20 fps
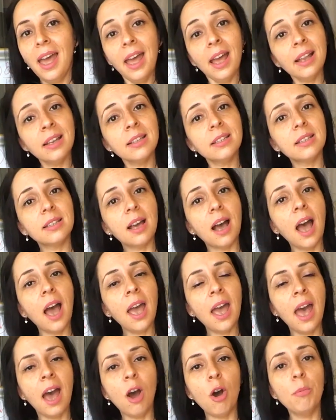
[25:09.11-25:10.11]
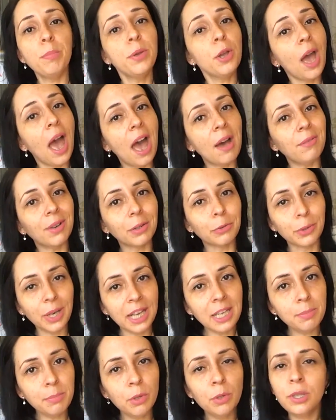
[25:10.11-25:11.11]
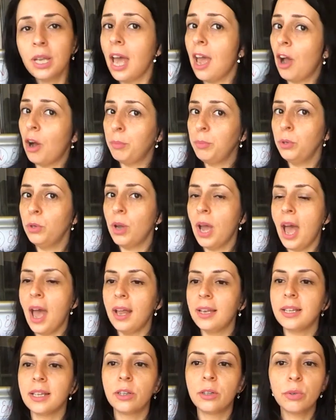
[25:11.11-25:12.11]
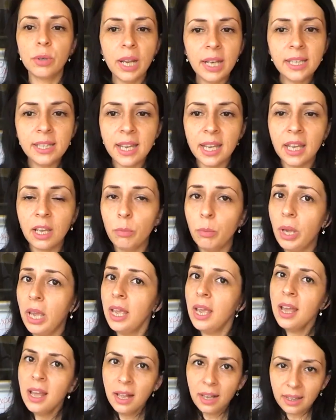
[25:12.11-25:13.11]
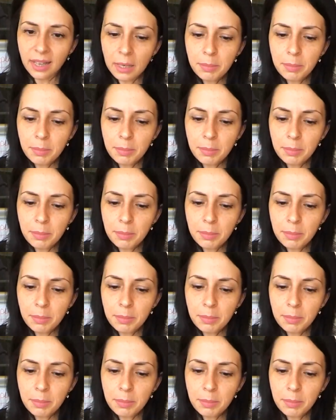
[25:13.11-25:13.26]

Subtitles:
And I hope you have a great mood. I hope you had a great takeaway.